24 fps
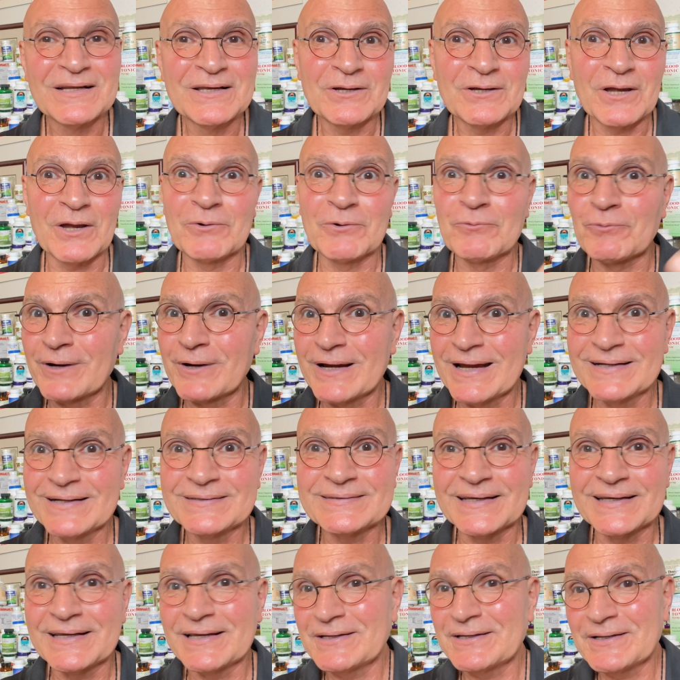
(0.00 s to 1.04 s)
And green
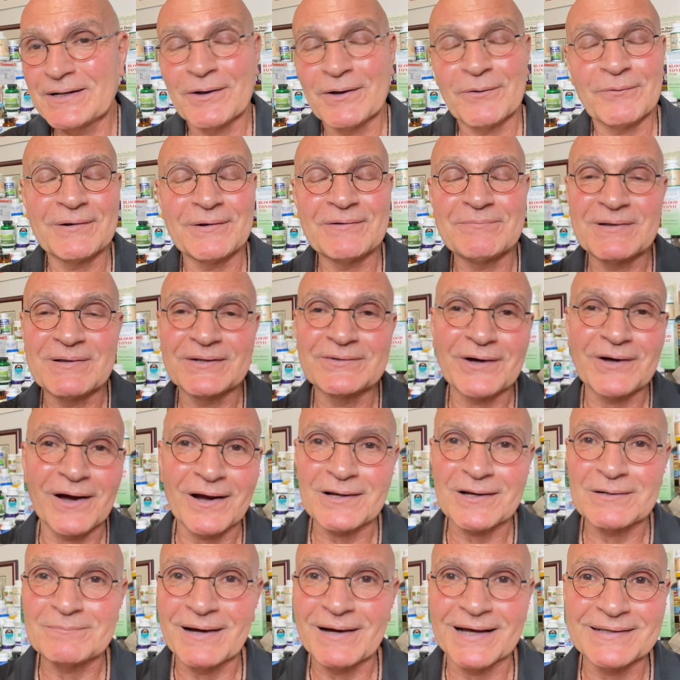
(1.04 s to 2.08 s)
tea, you know, we've been
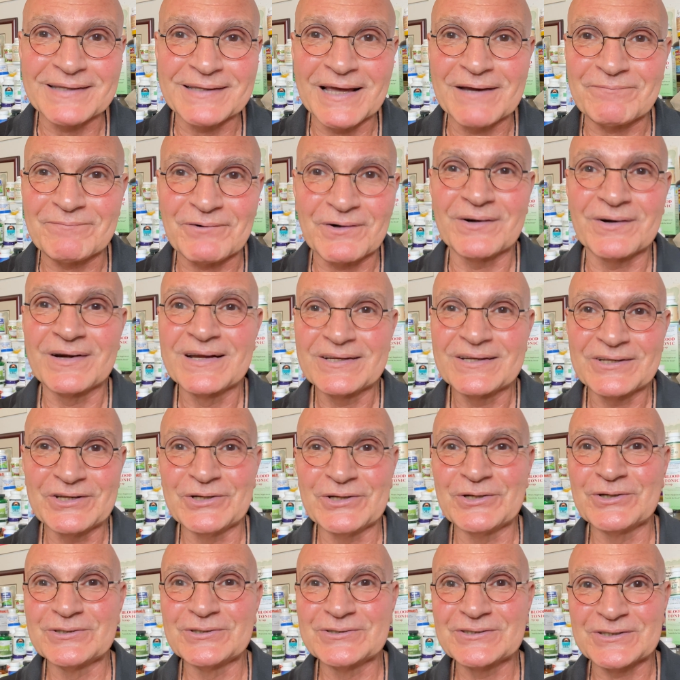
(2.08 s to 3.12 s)
talking about that for
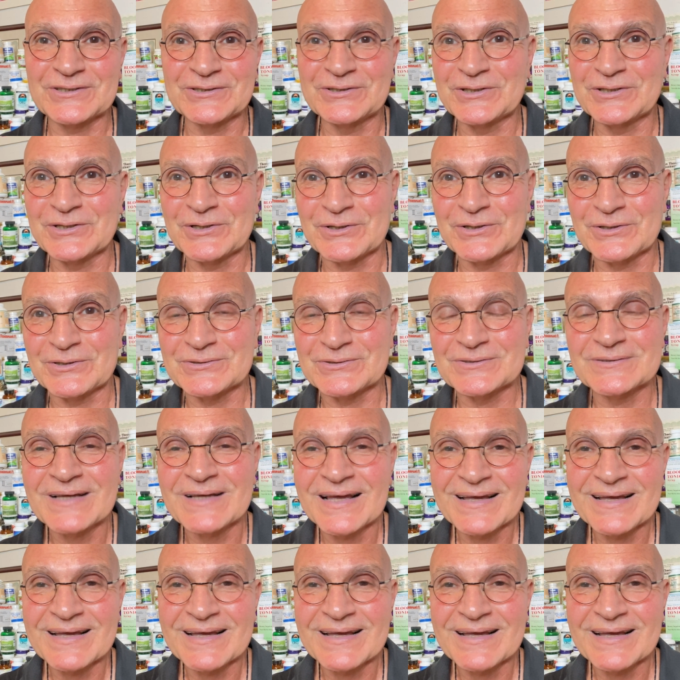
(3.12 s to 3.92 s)
years and years.